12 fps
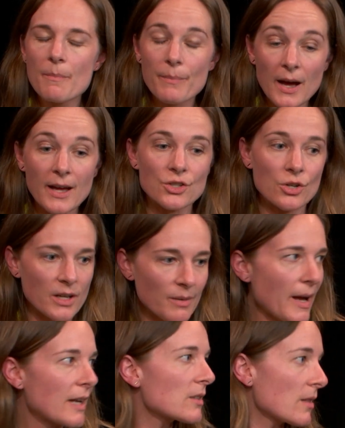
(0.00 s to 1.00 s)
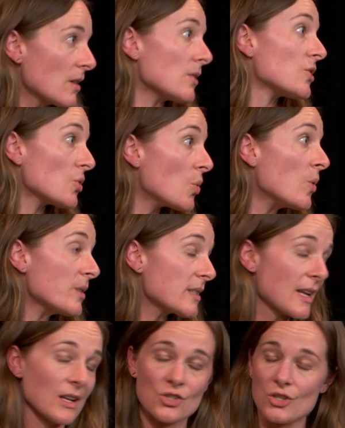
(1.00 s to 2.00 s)
But turning back to the schools
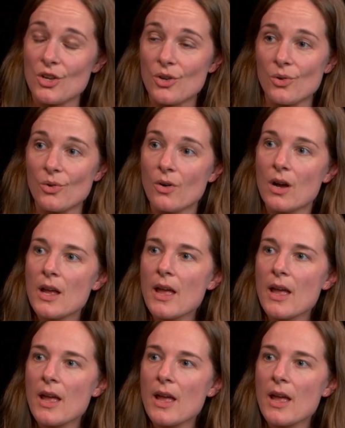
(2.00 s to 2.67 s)
issue